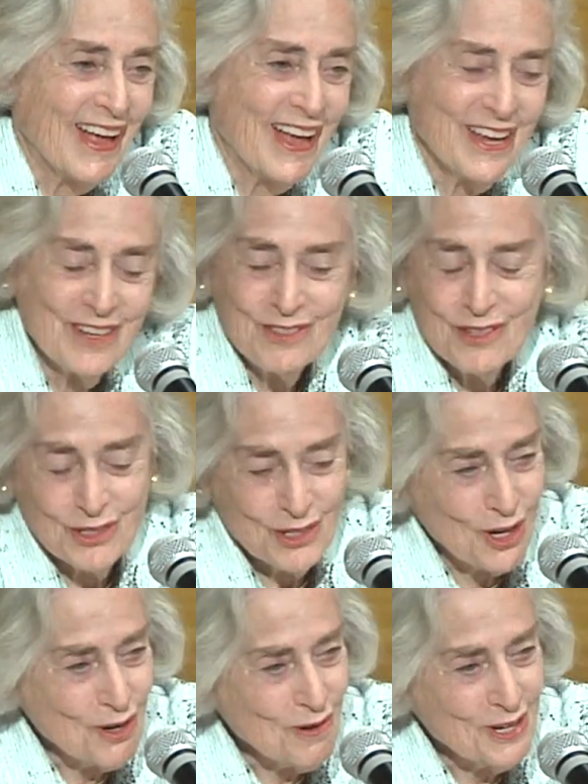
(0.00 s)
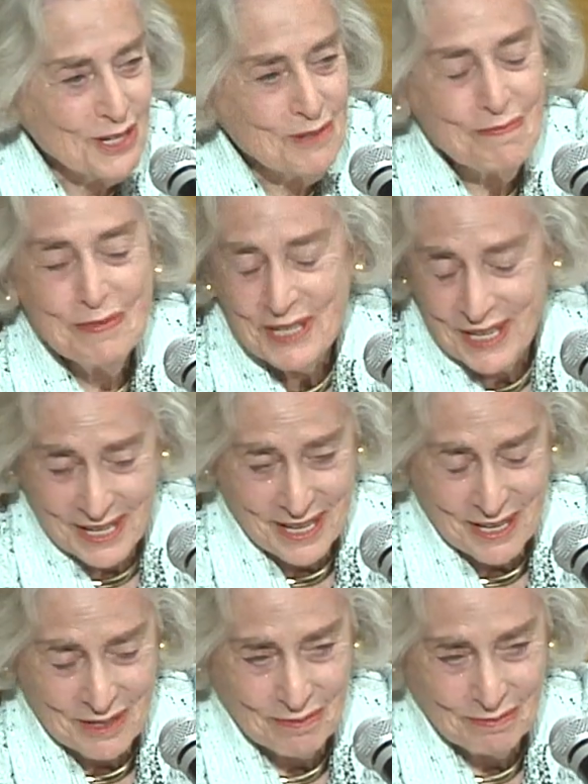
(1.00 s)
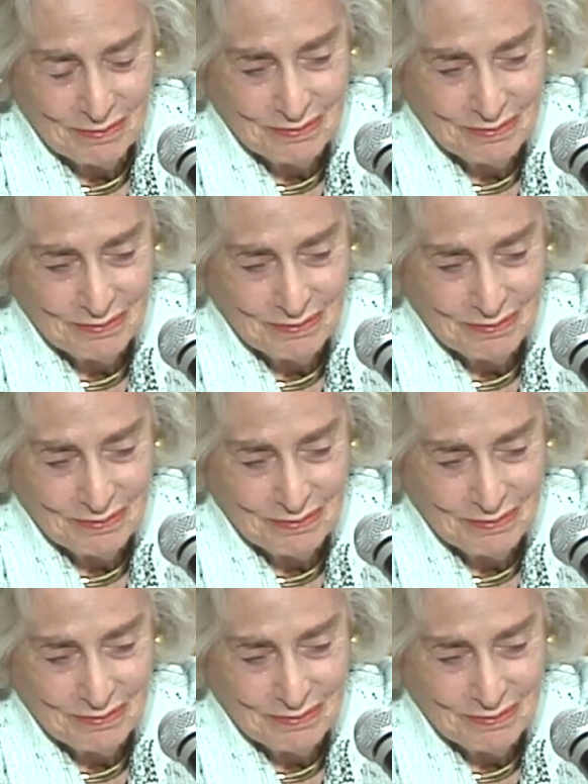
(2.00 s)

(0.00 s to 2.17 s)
And so it began.